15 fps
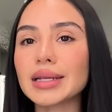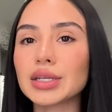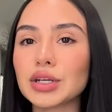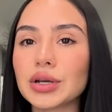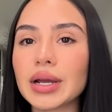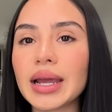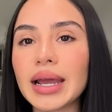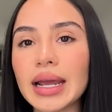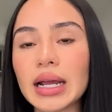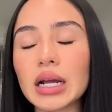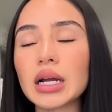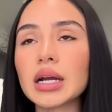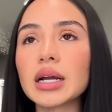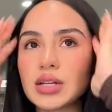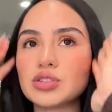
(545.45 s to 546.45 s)
your
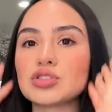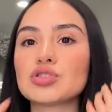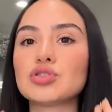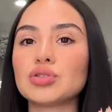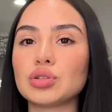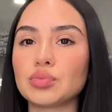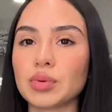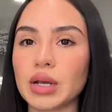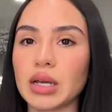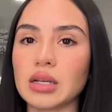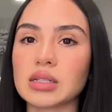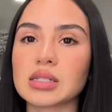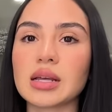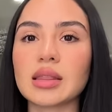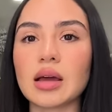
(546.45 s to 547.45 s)
hair. Just do the
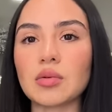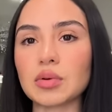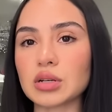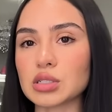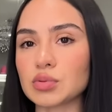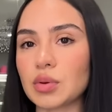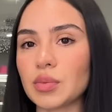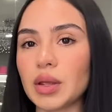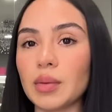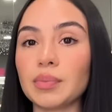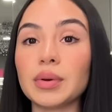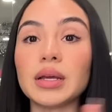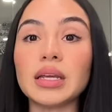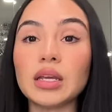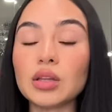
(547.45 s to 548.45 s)
braids and that works for me.
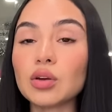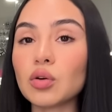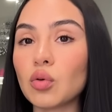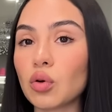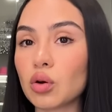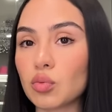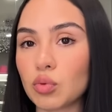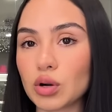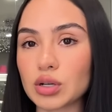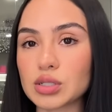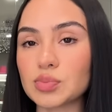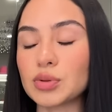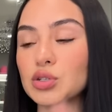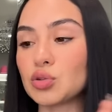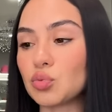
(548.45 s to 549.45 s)
But either or works,
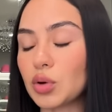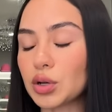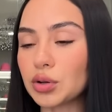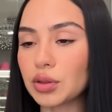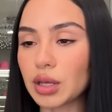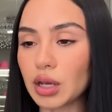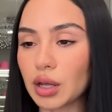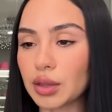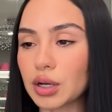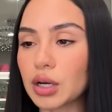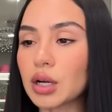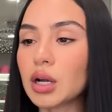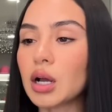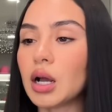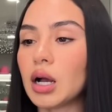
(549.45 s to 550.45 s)
but do one or the
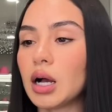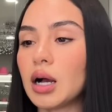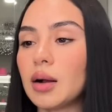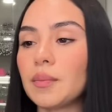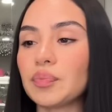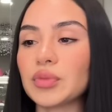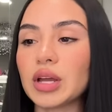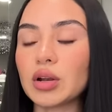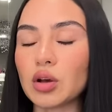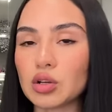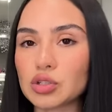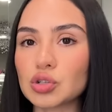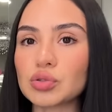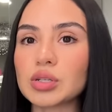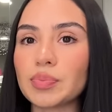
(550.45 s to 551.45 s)
other. And
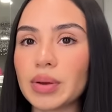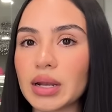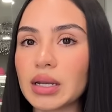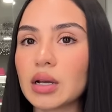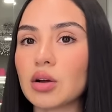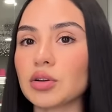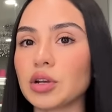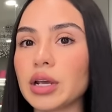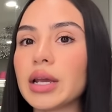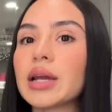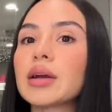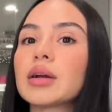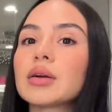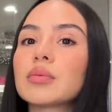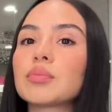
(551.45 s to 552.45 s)
also, depending on your
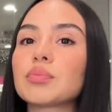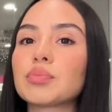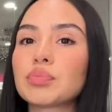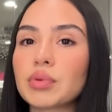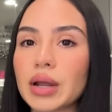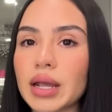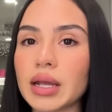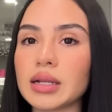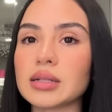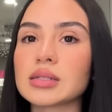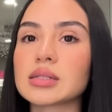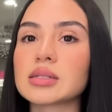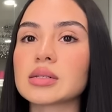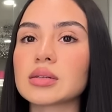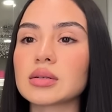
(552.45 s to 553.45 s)
hair,
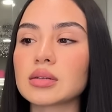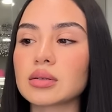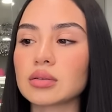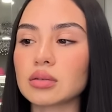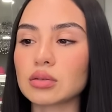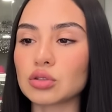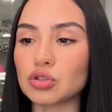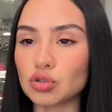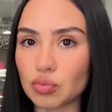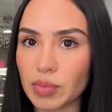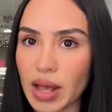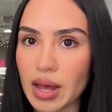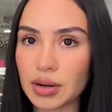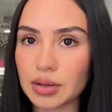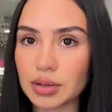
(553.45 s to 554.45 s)
braids do
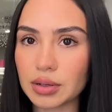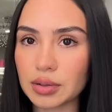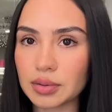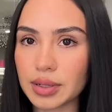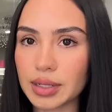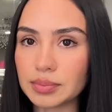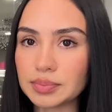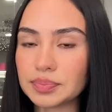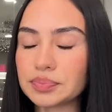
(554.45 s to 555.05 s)
matter, okay?